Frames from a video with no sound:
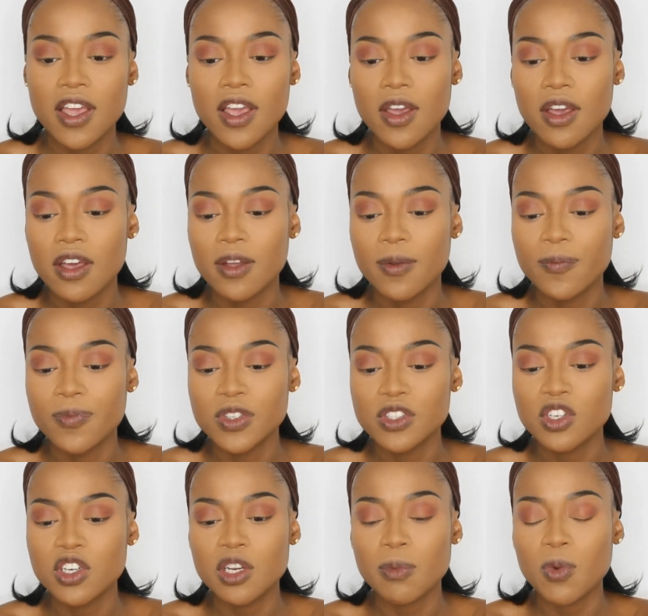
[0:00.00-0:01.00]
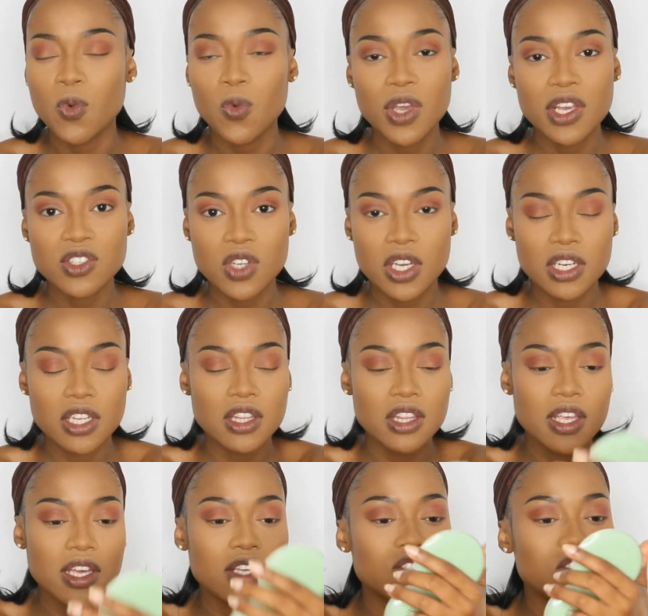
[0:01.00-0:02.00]
it's not going to be winged or
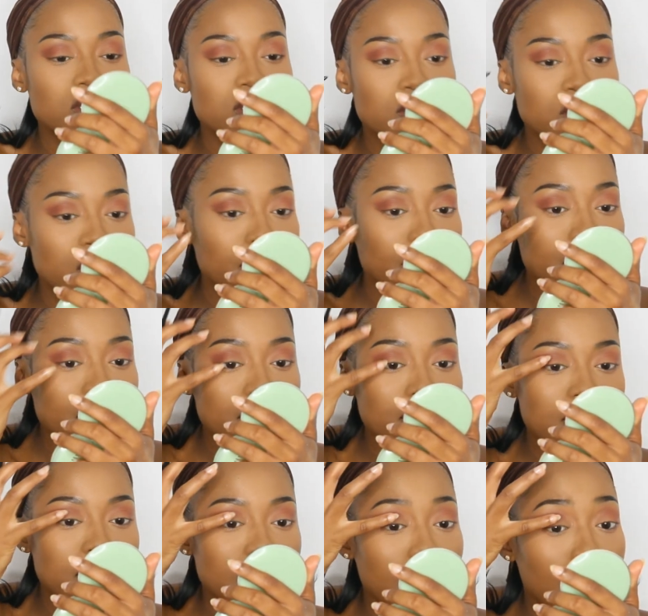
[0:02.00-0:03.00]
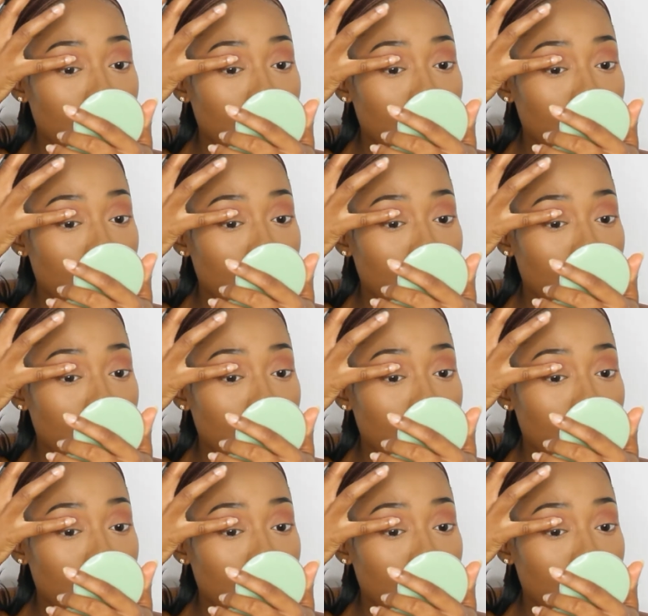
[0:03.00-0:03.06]
anything, it's just going to make the